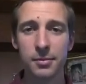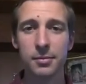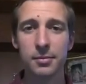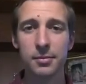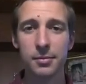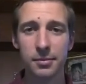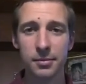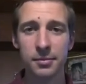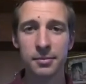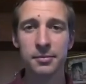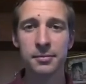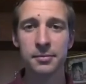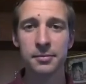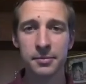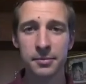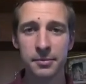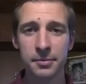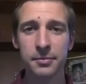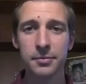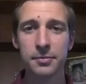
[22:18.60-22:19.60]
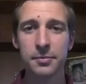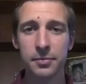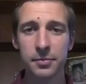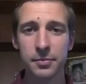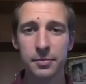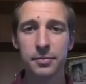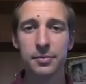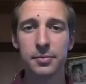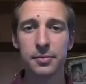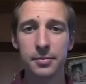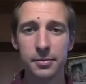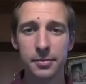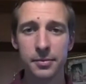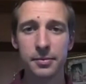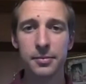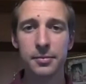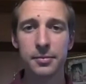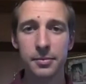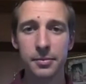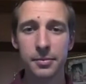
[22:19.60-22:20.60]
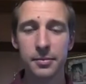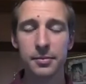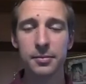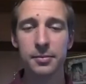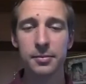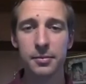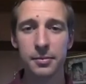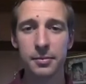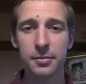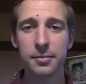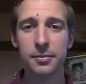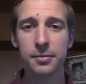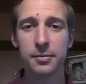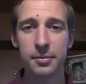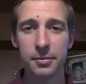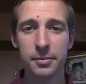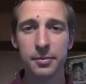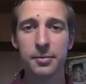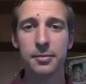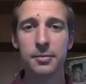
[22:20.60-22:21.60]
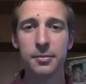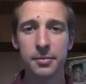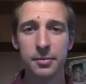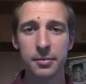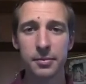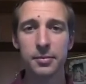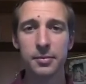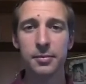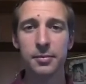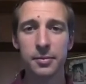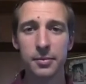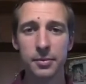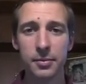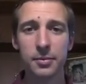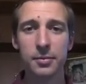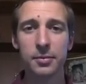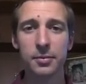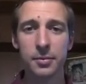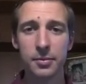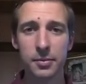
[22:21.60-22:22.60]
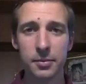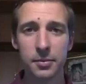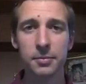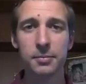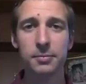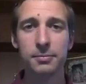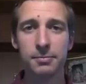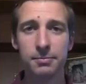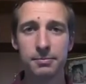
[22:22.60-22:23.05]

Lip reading: (silent)